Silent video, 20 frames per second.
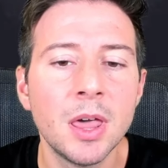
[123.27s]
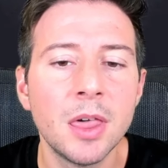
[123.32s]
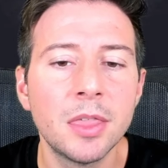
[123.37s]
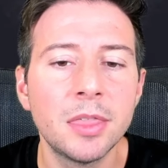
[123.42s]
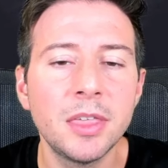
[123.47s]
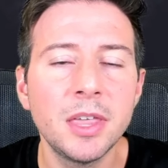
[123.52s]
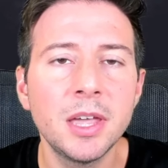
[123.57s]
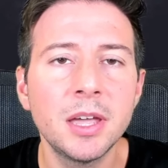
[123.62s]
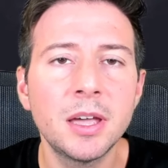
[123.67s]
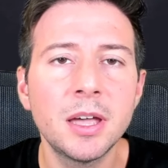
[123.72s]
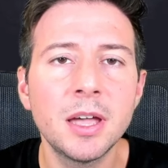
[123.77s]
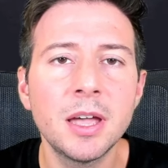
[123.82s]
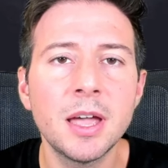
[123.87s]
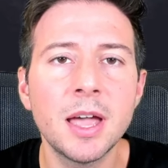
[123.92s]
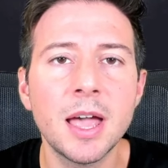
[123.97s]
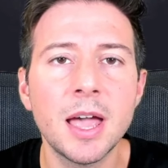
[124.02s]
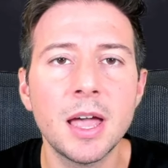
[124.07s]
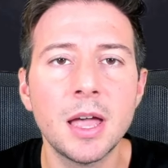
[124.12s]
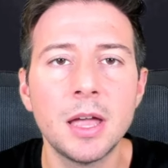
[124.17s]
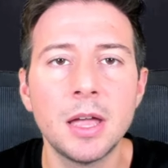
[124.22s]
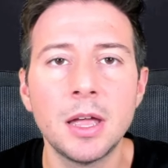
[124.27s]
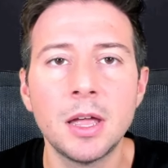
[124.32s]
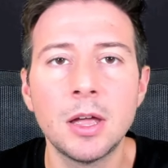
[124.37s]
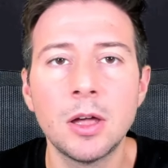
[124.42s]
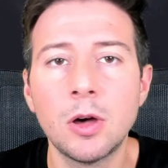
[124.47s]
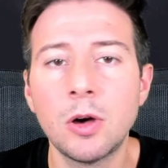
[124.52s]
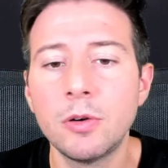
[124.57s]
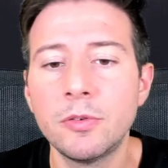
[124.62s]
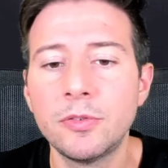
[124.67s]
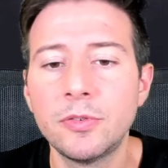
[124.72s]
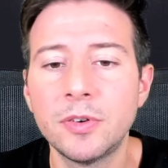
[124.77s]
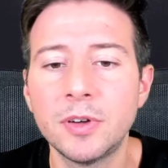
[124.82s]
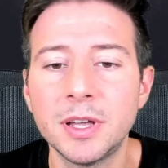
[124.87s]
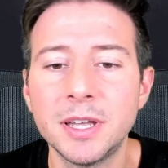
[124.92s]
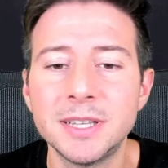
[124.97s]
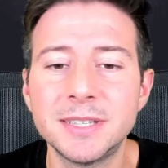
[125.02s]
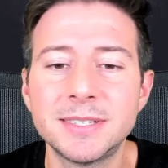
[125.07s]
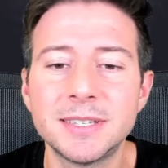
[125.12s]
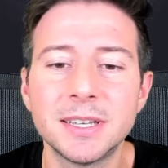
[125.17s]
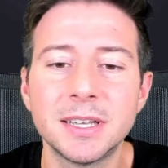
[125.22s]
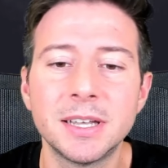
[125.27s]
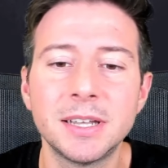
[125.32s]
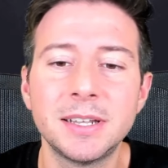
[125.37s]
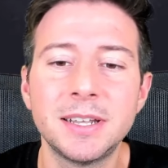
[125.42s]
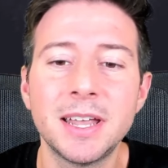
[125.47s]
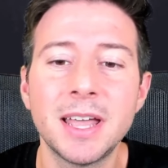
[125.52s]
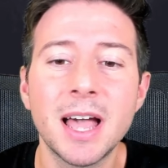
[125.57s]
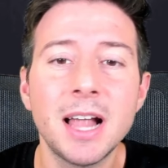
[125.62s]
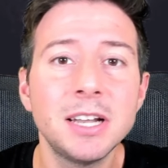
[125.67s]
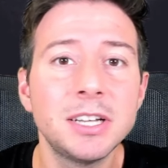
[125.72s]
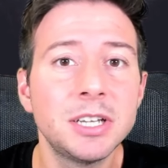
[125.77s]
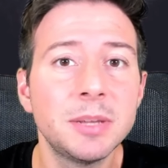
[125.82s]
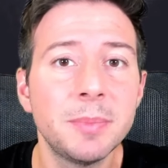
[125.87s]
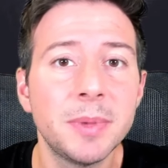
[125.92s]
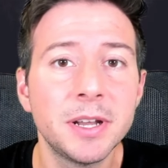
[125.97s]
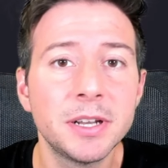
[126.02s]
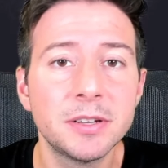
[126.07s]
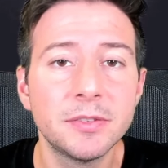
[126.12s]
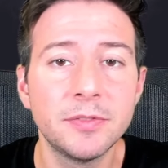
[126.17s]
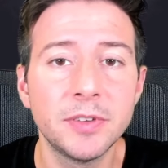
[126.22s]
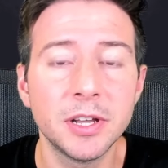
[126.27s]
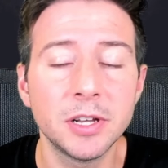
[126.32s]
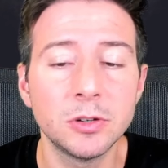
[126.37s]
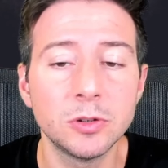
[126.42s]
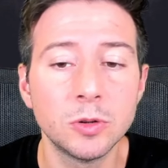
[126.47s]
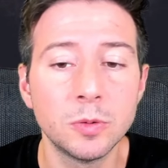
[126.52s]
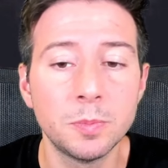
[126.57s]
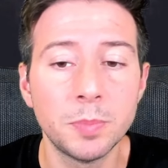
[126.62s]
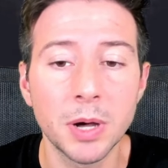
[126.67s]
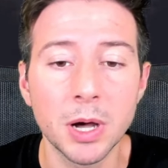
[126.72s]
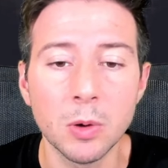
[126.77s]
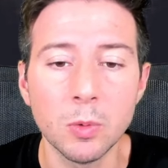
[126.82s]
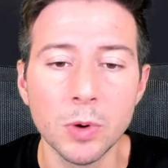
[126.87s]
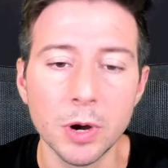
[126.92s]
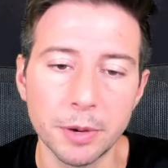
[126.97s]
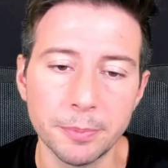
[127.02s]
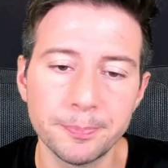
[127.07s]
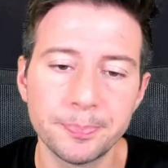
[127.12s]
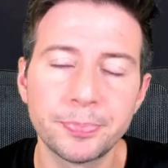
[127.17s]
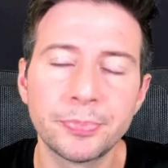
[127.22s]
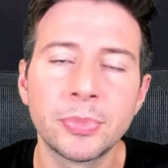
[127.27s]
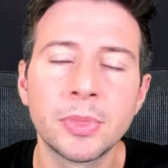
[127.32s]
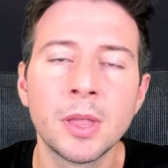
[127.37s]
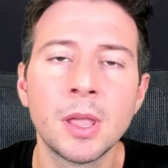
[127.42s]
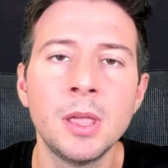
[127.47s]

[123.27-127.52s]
Think of it's the ultimate veto power.